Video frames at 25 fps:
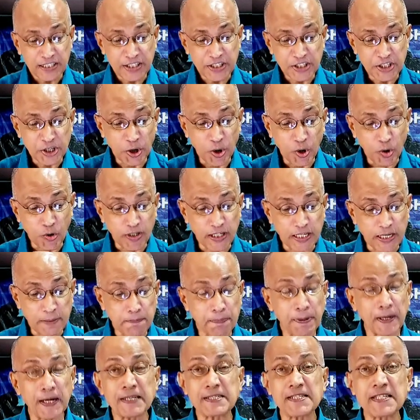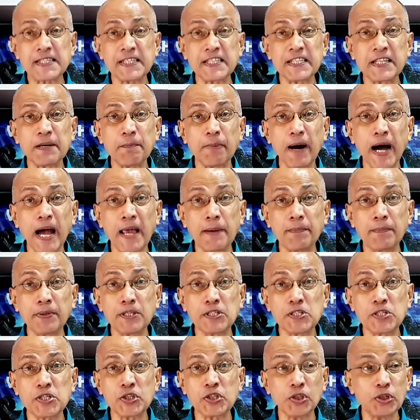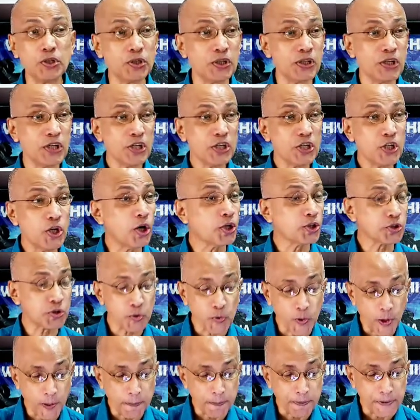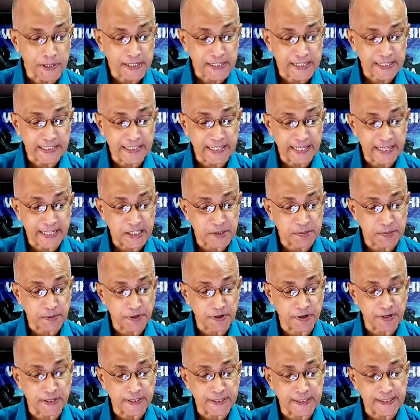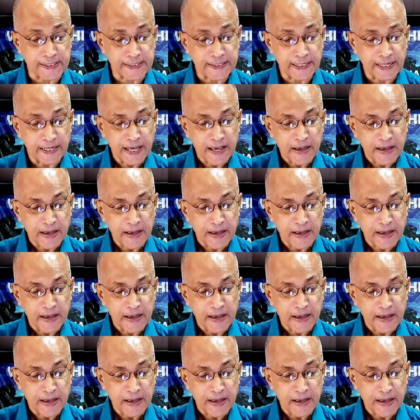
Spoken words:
the only person in the Bible to go through a prison experience.